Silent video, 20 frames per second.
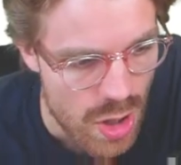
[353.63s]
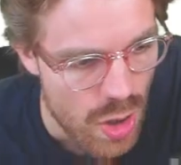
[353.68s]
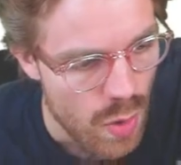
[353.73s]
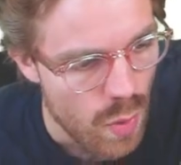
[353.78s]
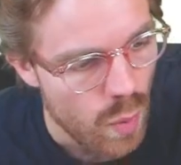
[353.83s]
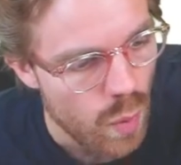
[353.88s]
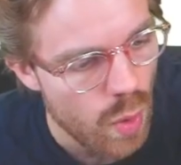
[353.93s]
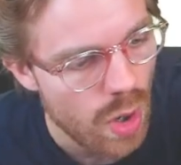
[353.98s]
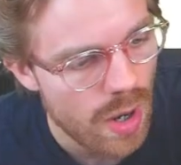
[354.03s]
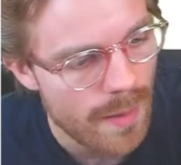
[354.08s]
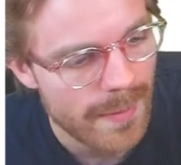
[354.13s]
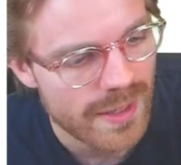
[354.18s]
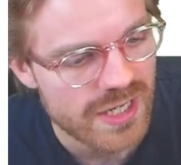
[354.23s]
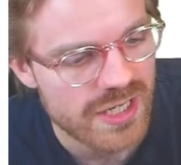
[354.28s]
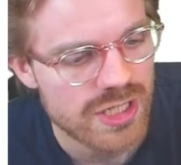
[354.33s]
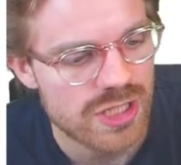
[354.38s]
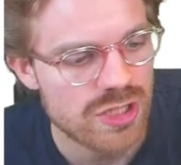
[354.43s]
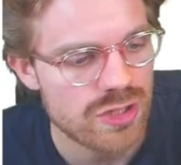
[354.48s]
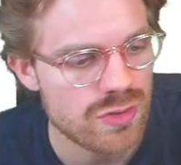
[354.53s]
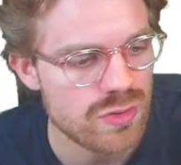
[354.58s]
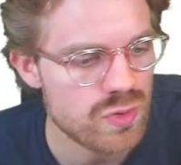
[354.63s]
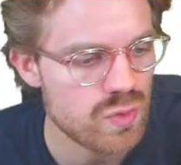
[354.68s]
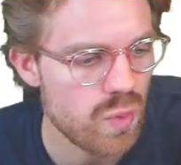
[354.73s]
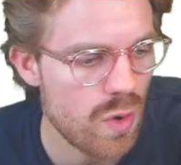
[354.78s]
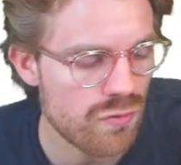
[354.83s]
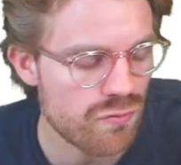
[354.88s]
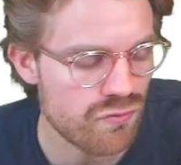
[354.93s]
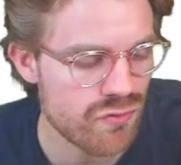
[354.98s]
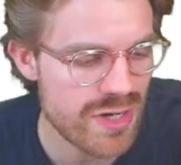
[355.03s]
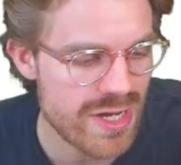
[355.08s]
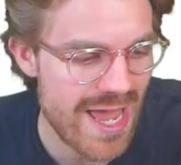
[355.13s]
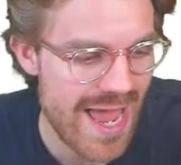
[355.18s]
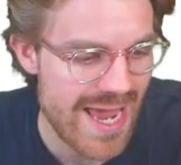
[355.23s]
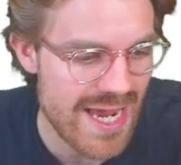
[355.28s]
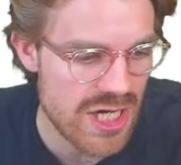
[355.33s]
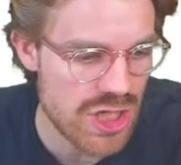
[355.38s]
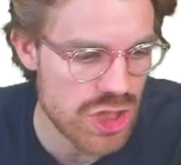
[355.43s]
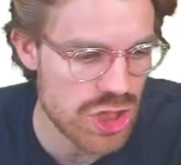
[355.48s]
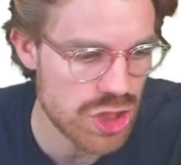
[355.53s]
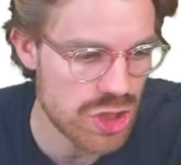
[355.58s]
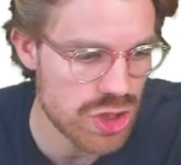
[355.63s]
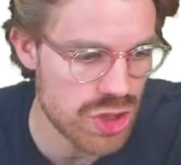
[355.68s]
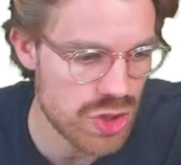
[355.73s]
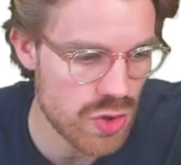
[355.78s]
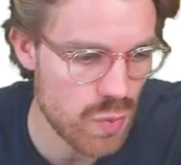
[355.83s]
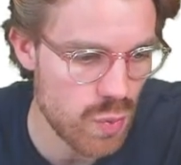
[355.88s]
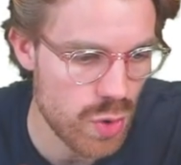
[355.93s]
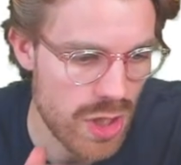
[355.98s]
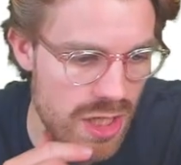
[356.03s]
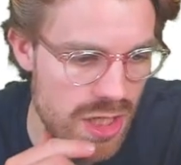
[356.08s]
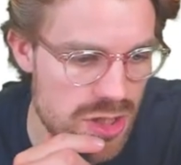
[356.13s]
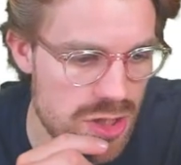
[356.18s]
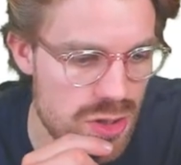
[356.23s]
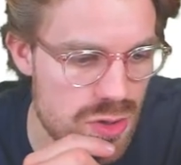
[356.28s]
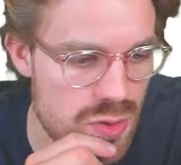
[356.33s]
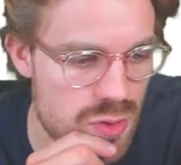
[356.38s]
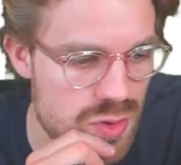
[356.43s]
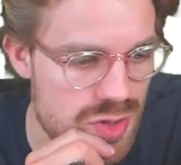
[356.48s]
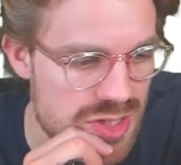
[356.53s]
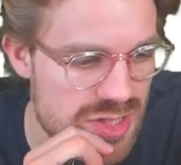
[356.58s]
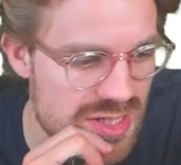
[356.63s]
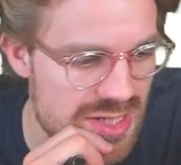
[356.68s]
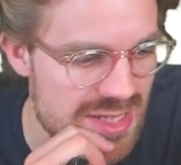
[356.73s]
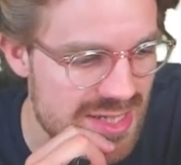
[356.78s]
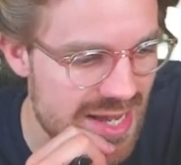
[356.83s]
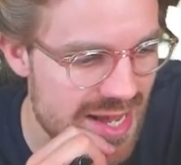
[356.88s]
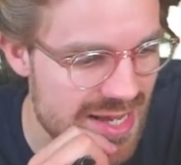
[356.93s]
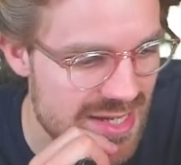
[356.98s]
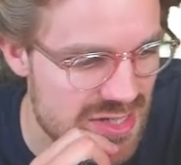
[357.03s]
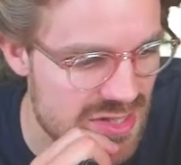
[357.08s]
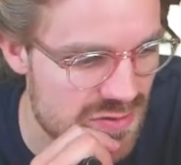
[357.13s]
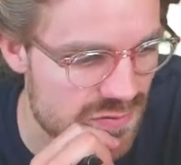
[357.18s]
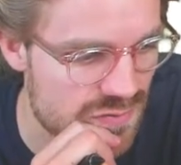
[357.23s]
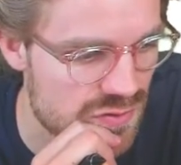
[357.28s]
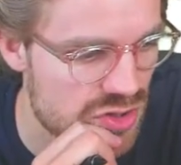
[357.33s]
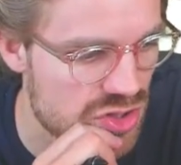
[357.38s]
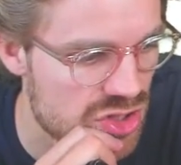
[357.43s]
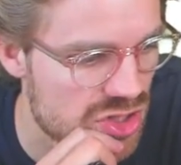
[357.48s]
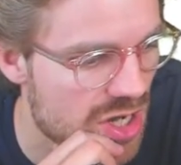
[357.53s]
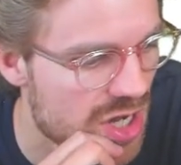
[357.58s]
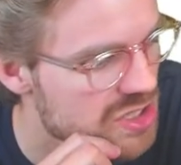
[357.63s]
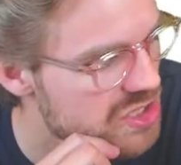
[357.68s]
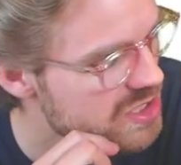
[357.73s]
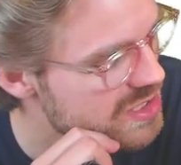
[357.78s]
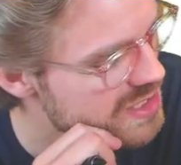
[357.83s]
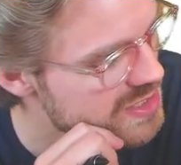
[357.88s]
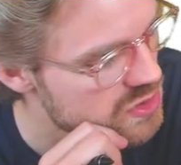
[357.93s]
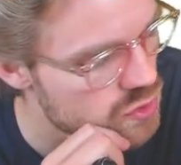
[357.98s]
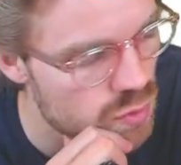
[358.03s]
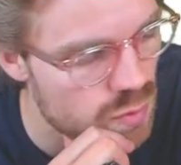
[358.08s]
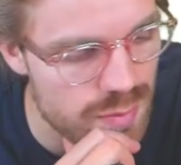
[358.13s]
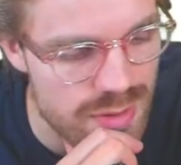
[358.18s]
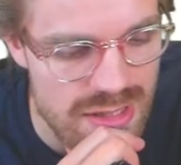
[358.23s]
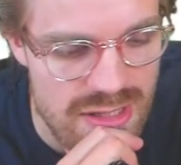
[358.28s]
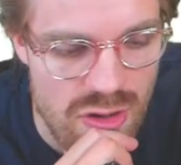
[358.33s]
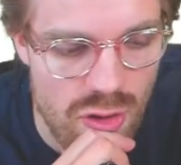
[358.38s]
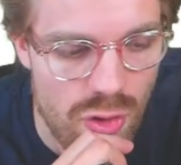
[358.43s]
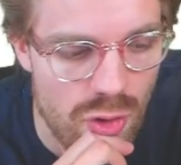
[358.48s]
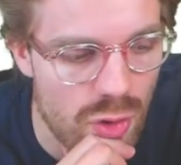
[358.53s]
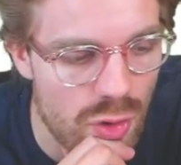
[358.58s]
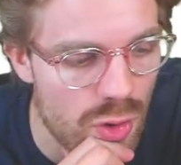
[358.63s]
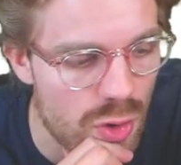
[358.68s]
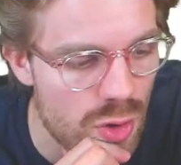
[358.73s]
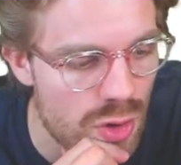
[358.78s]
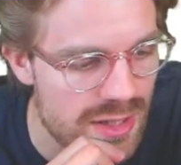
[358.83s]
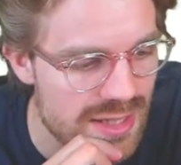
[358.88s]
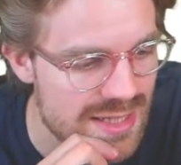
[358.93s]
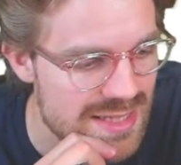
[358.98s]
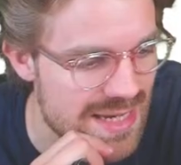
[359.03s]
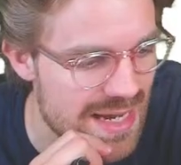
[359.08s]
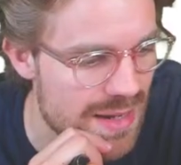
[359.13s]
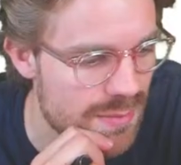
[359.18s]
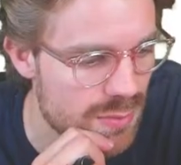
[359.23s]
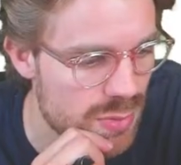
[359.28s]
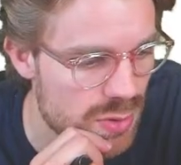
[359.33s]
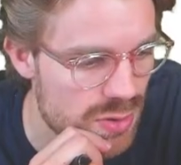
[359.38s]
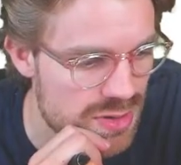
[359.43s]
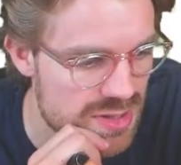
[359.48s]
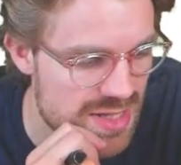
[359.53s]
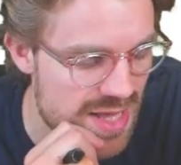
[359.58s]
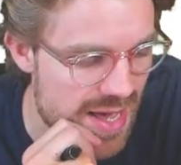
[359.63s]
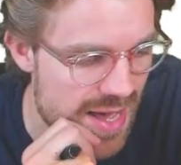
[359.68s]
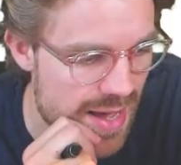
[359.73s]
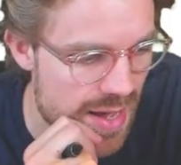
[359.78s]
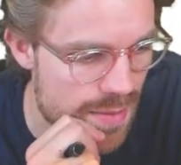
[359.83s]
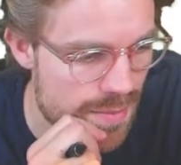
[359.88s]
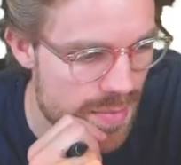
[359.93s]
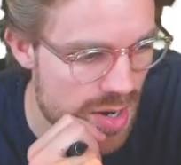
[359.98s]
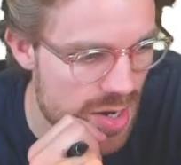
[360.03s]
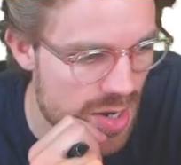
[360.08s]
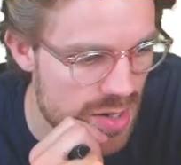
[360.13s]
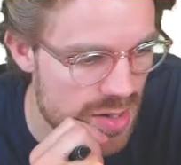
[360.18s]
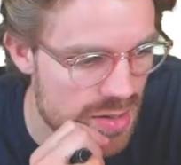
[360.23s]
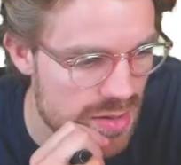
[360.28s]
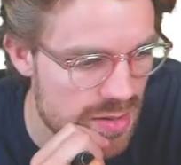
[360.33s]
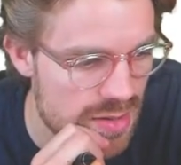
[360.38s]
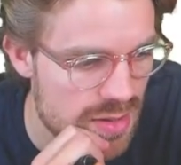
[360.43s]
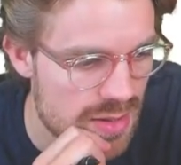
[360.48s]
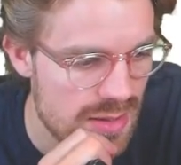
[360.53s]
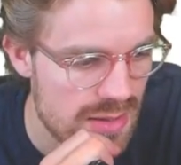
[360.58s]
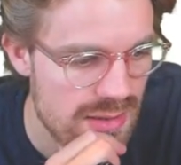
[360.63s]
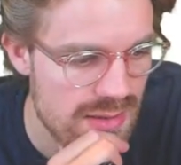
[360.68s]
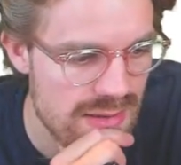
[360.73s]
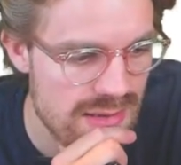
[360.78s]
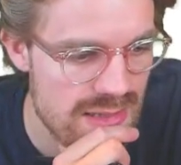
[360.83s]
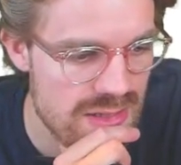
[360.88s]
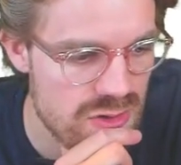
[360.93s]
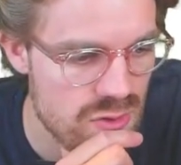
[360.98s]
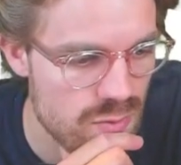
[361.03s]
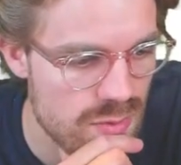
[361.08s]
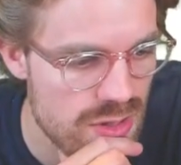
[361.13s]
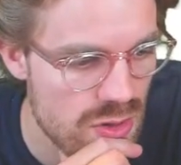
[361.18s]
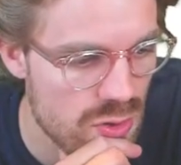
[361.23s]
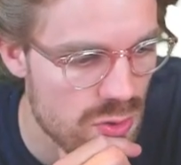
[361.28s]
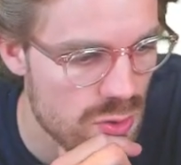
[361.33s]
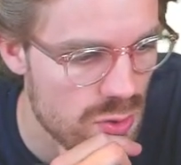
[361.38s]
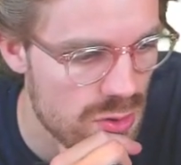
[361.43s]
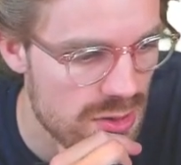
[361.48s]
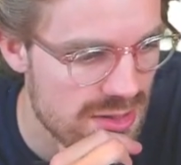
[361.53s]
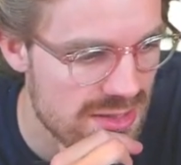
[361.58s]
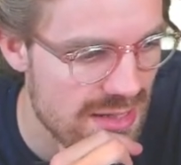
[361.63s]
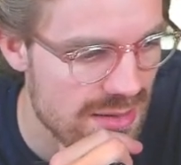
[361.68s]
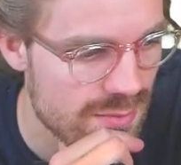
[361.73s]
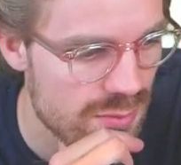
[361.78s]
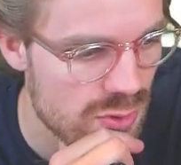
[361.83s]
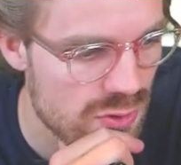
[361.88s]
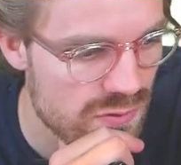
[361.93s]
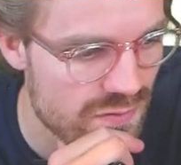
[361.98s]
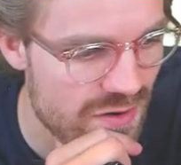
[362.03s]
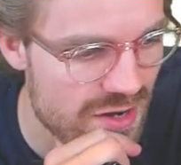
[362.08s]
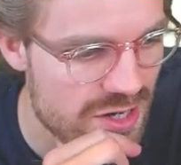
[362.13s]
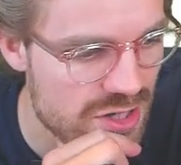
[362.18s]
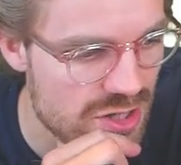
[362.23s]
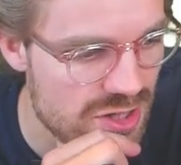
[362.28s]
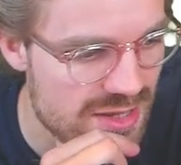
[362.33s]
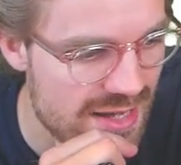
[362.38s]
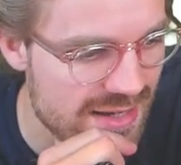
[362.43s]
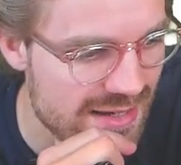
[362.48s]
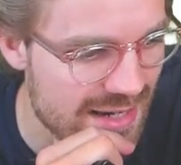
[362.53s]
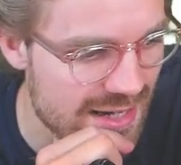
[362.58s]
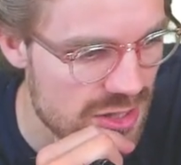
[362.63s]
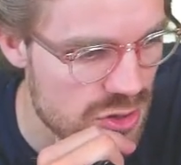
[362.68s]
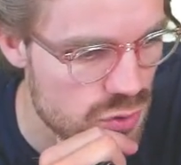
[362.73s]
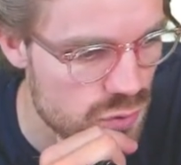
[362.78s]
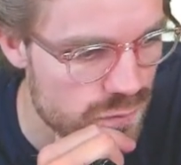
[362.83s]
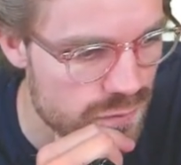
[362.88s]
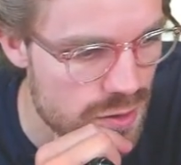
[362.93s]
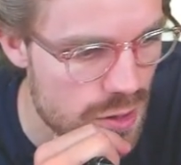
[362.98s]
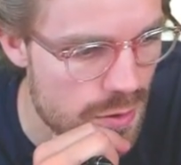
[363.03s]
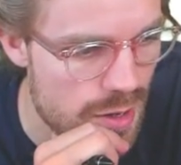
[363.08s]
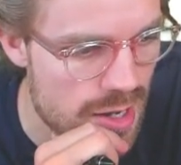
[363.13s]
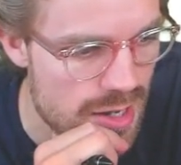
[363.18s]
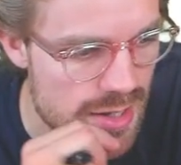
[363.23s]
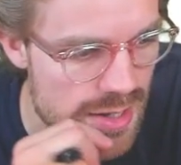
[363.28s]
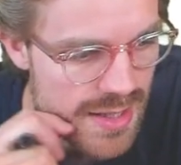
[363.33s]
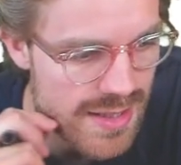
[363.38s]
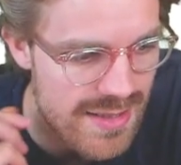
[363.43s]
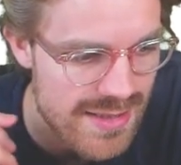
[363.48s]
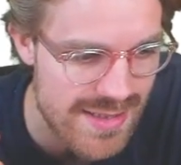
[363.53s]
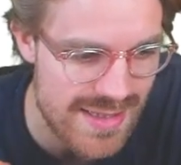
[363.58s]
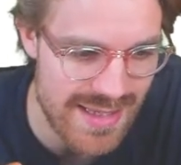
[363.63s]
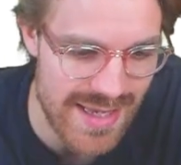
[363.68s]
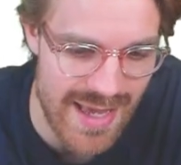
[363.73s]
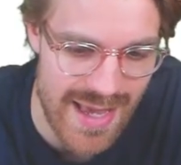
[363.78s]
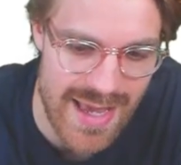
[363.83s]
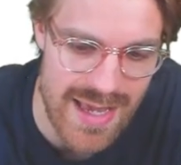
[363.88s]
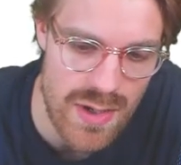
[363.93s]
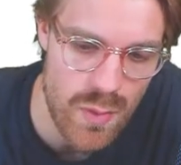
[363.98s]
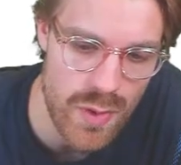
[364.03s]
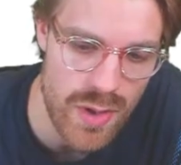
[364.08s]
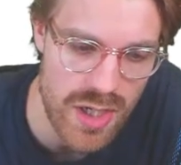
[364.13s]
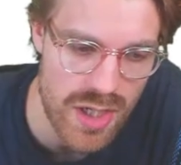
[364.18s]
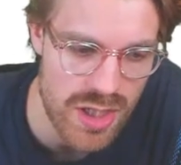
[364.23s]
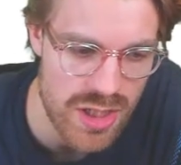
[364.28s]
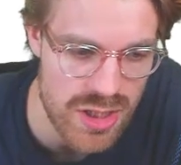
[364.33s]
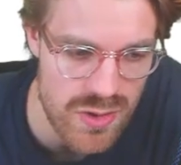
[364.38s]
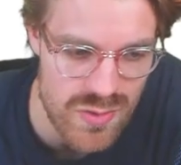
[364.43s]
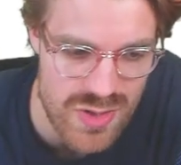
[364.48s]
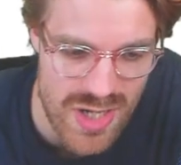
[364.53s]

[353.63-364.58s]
What am I going to use? What reagent would I use to test for starch? This will be all exam boards there, Aman. This will be all exam boards. Very good there, casual viewer. And K, we are going to use